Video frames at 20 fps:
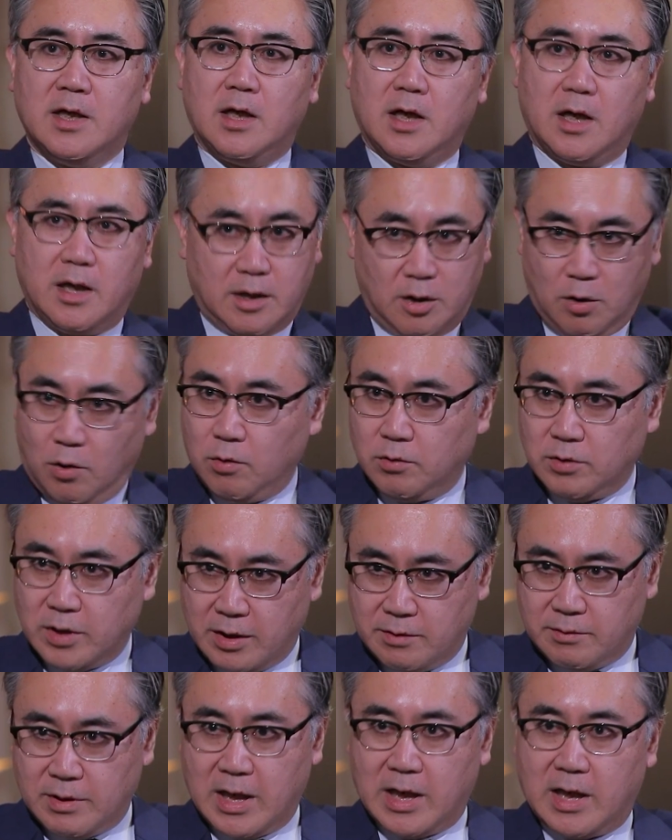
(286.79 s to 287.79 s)
uh, in whole
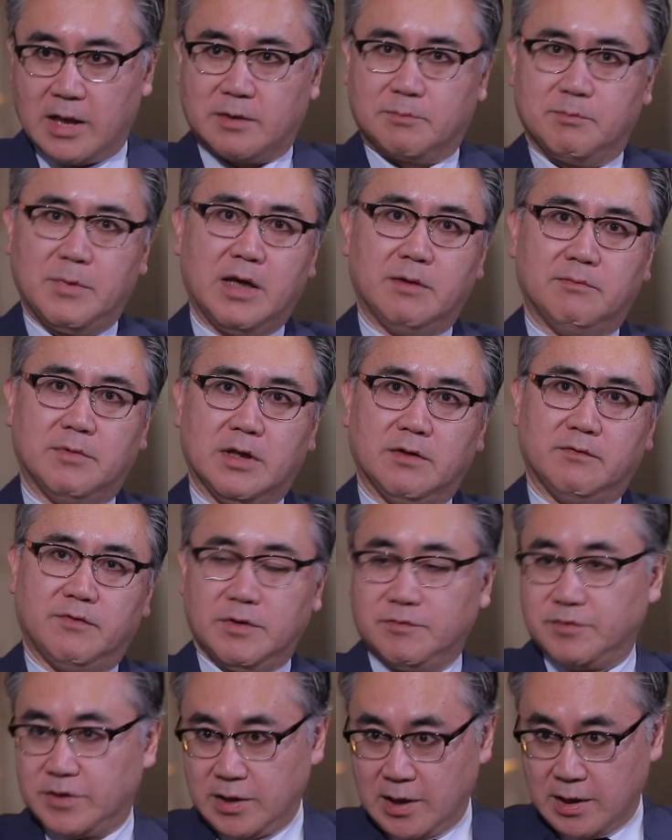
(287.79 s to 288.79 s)
Iraq, maybe
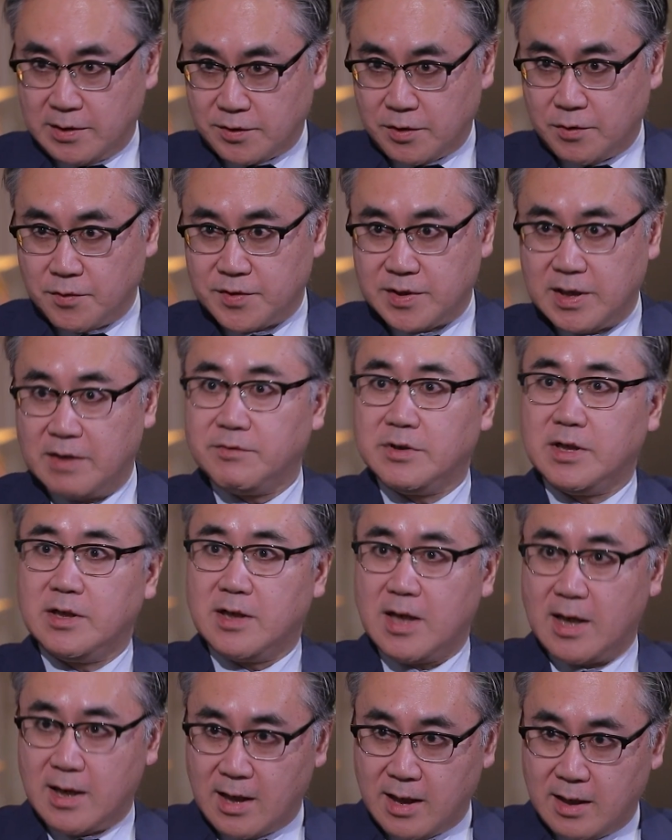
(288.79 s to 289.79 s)
50 years ago,
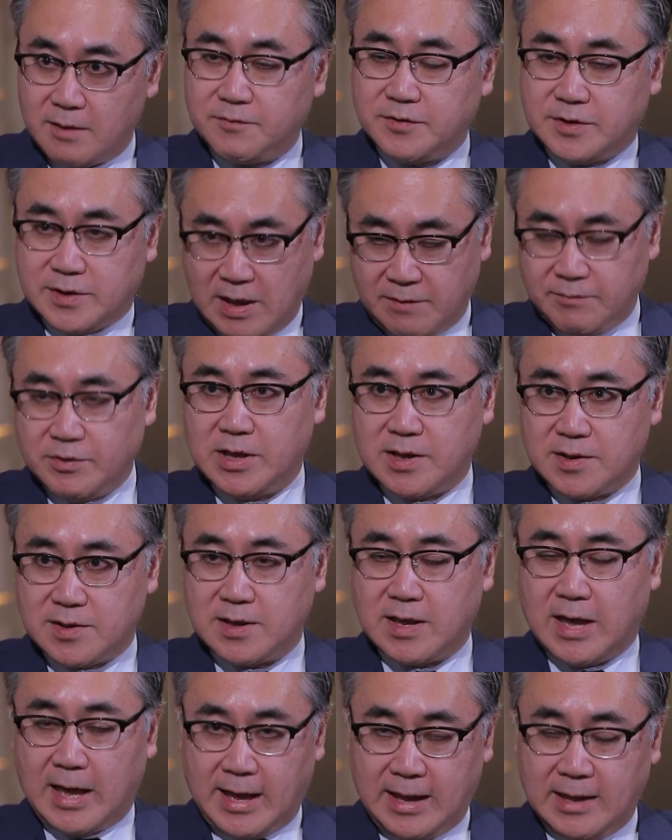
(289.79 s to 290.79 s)
70, 70s
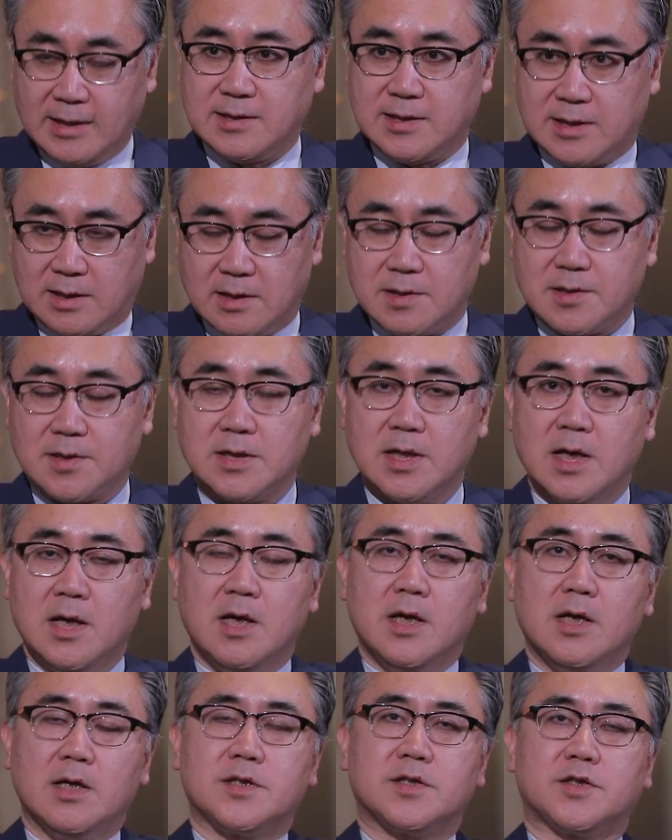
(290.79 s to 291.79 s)
and 80s.
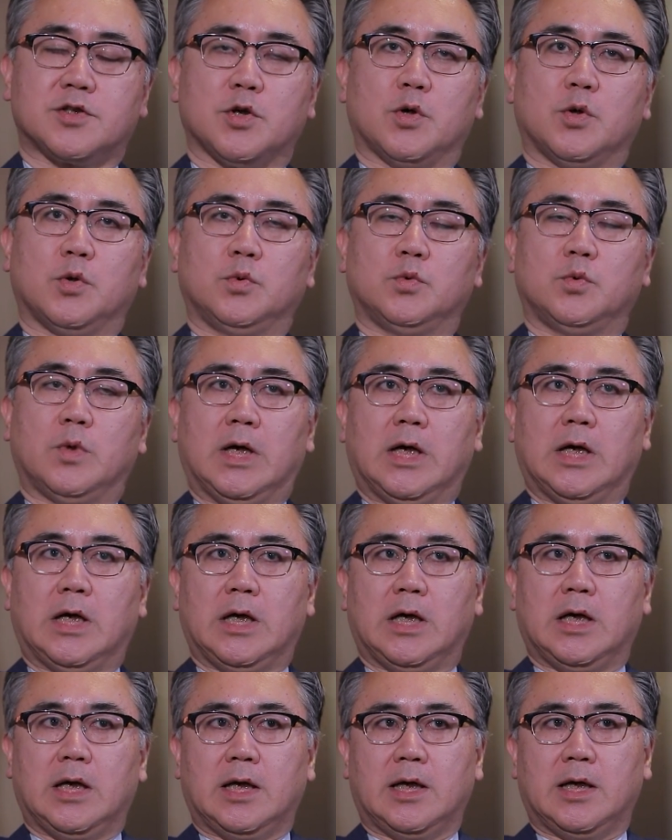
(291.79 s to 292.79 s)
So. Uh,
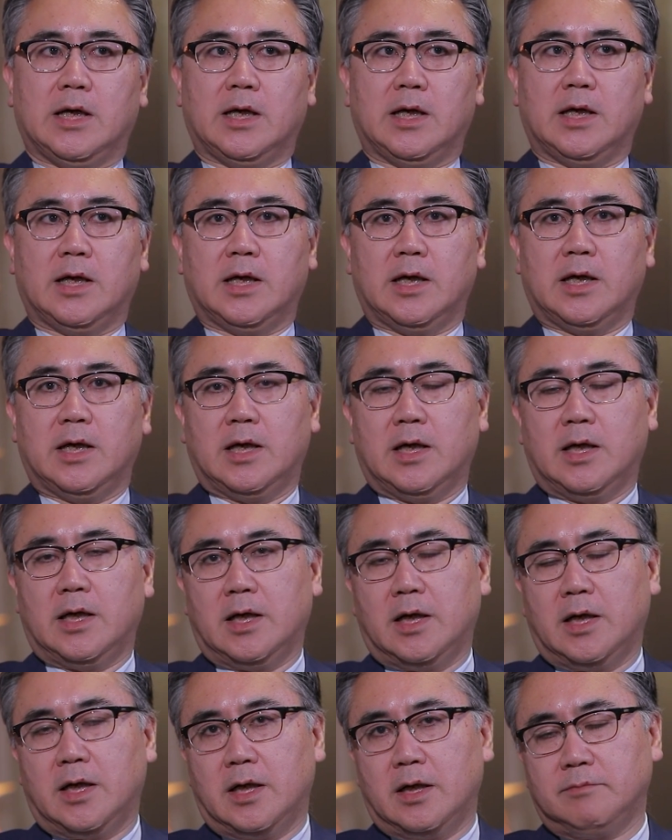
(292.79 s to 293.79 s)

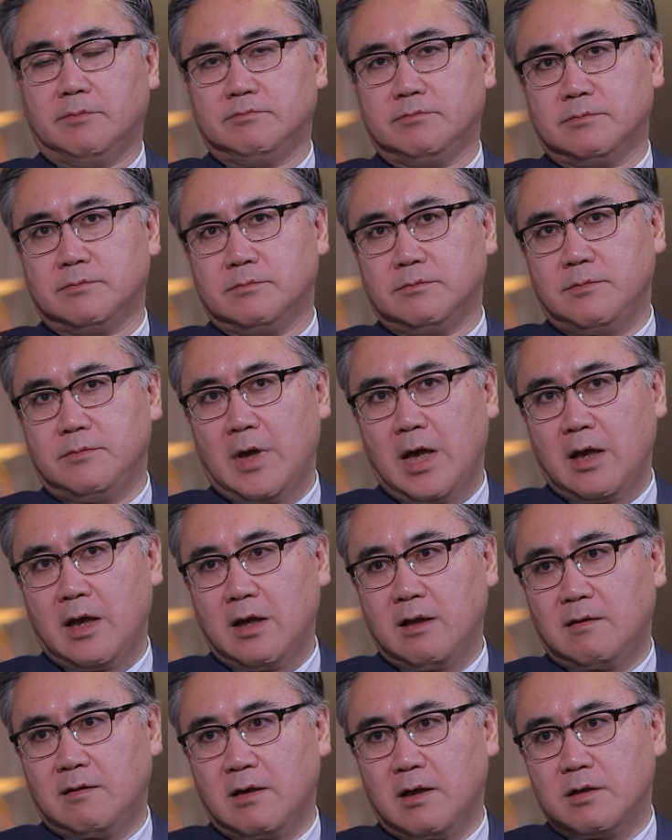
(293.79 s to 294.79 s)
uh,
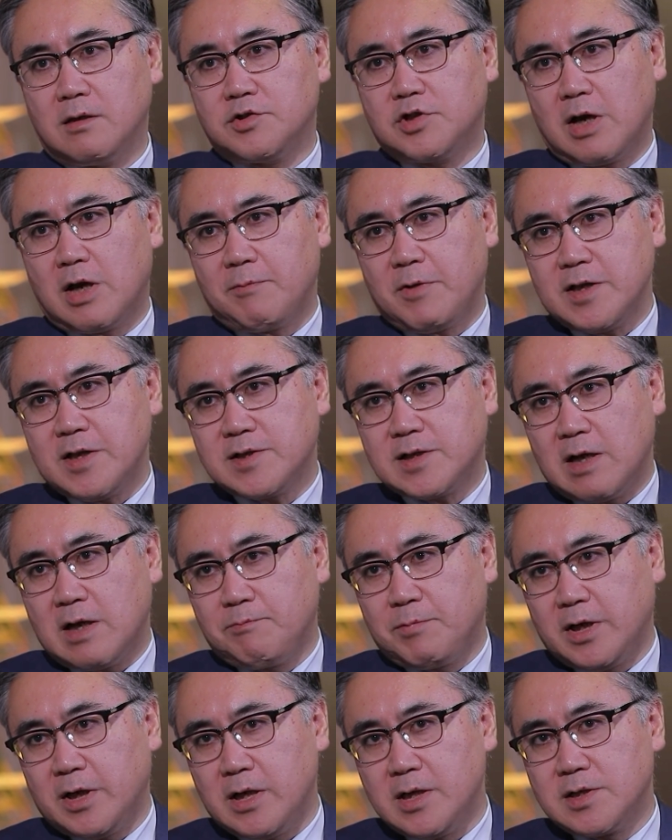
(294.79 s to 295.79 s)
anything Japanese
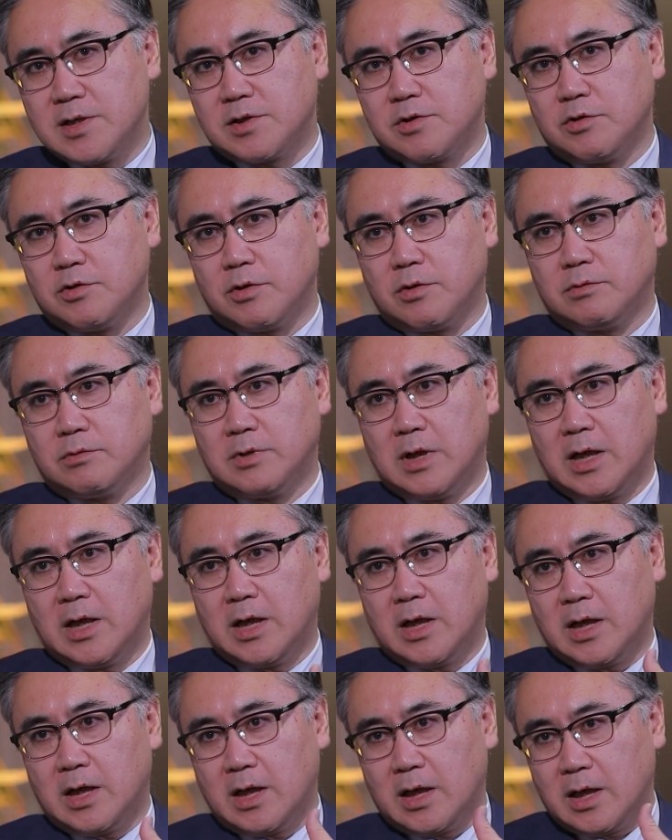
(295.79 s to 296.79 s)
companies, you know,
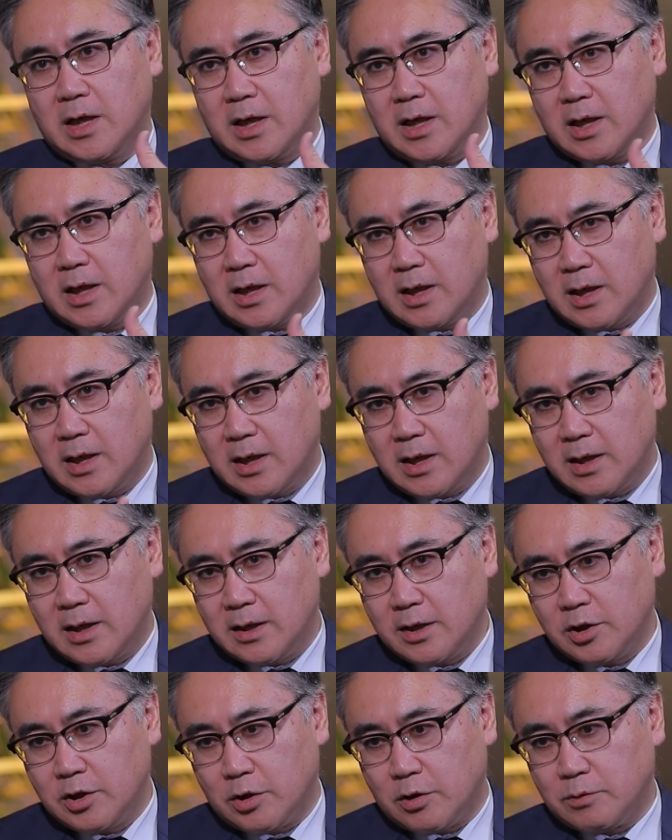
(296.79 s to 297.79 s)

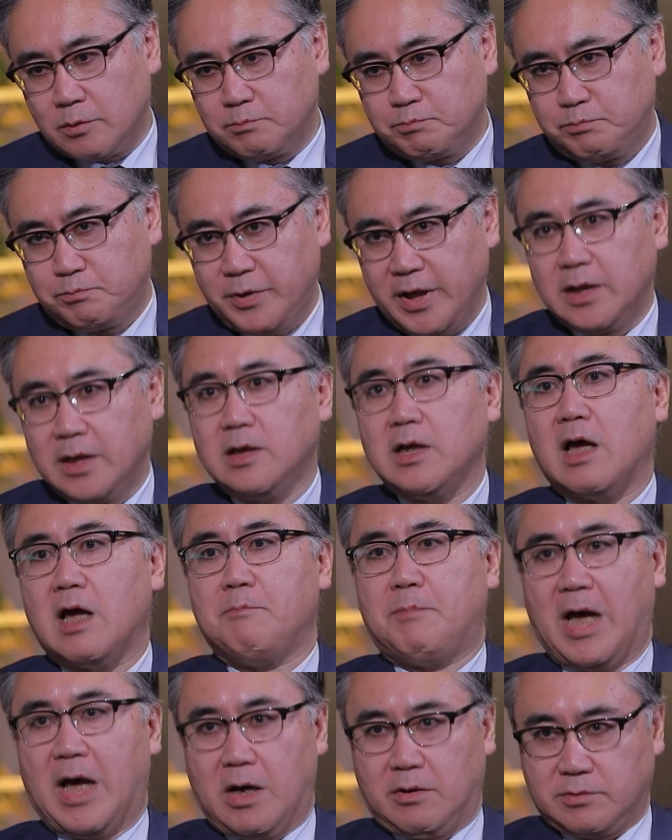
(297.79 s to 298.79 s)
you know, bring
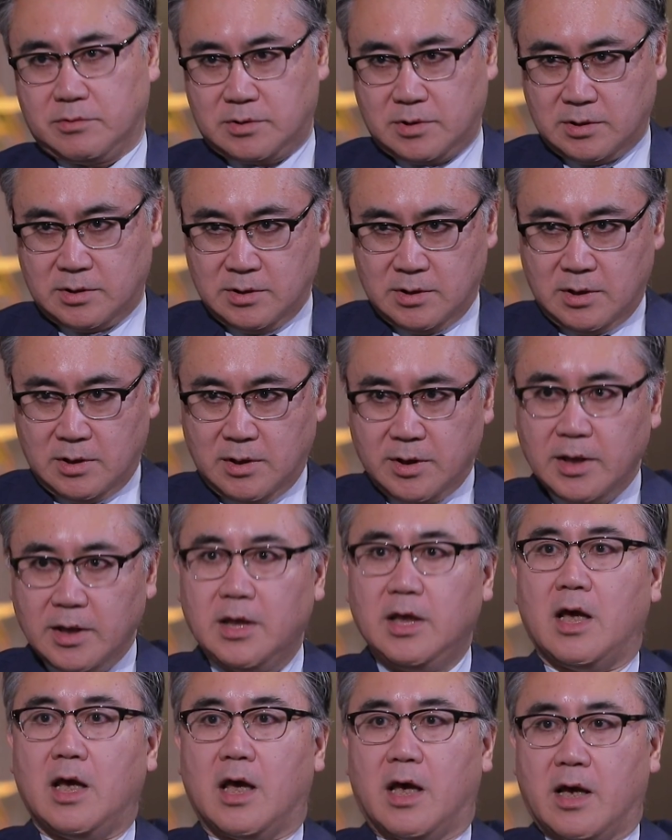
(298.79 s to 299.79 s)
about
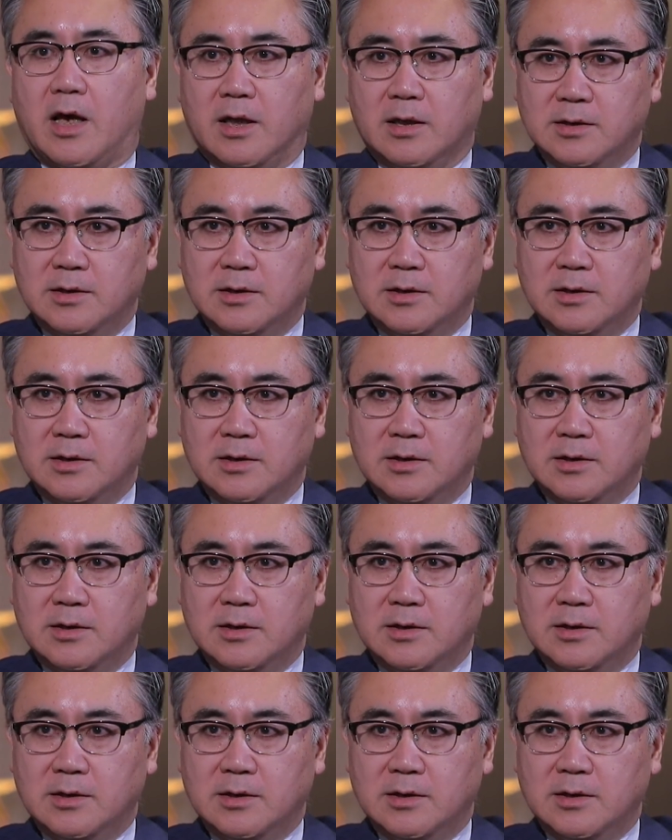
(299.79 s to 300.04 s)
here